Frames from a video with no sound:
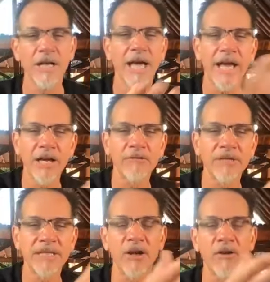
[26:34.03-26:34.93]
angry
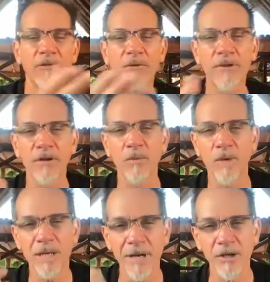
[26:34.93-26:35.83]
self with our
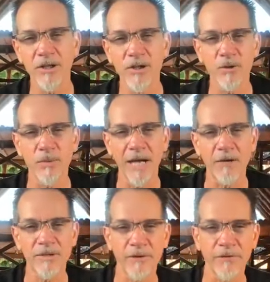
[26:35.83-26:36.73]
what am I going to do
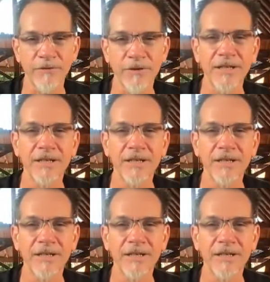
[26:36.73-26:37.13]
now self